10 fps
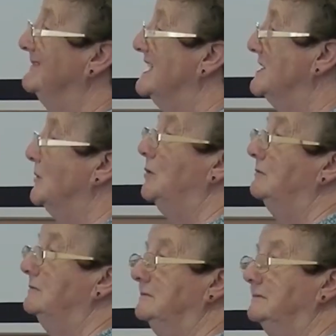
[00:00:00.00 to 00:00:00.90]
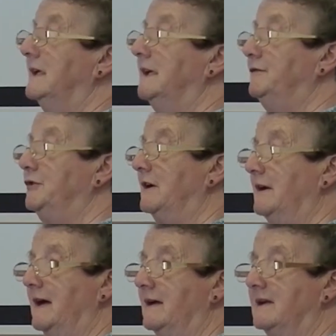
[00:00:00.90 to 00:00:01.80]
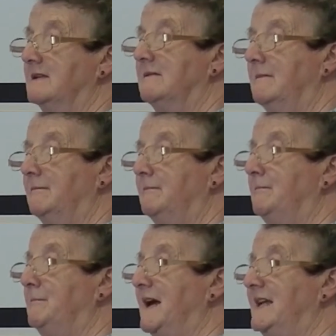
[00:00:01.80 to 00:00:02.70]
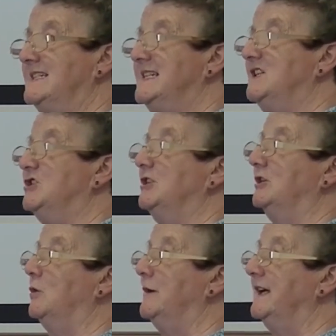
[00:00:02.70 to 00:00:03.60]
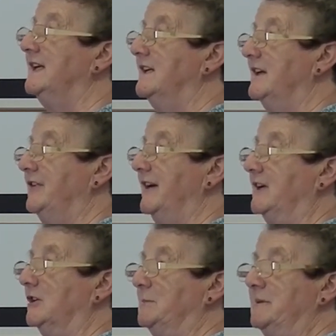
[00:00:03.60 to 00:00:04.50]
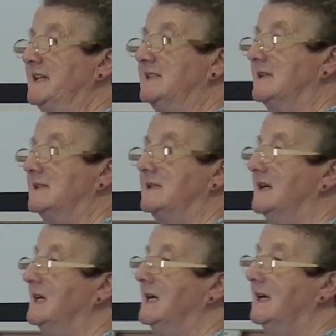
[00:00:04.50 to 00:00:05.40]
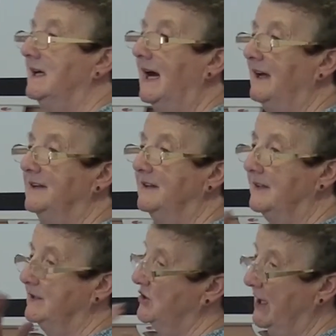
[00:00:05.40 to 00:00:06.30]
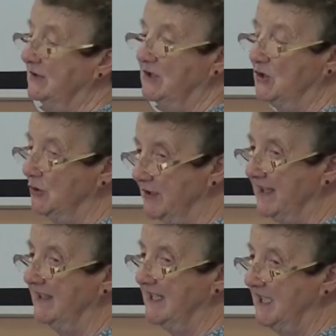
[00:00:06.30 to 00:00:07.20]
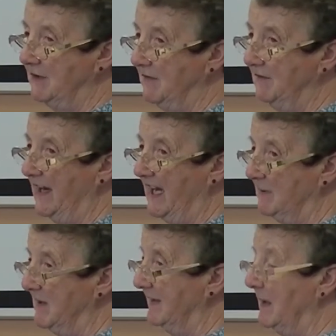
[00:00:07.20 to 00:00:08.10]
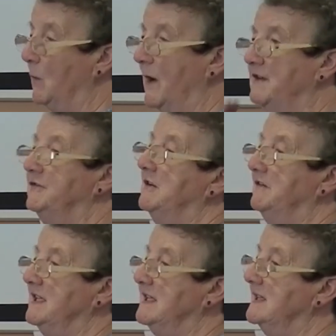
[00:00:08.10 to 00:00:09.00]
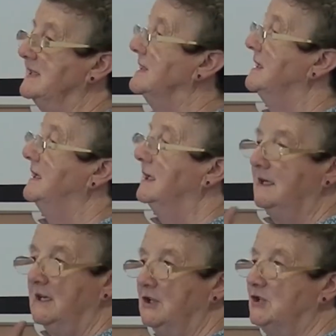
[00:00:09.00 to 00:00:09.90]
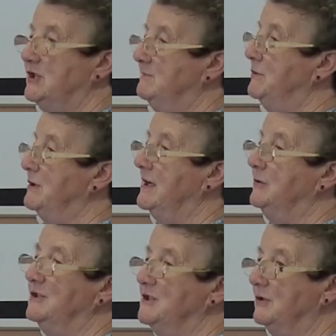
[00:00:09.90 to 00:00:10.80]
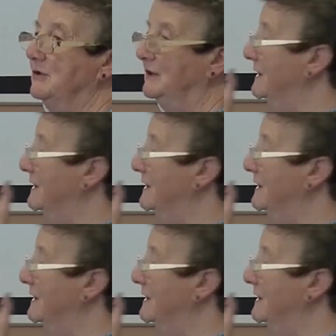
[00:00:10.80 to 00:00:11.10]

So if you're a penny teacher going in on a regular basis and this child is using this kind of environment, then one of your visits just put down to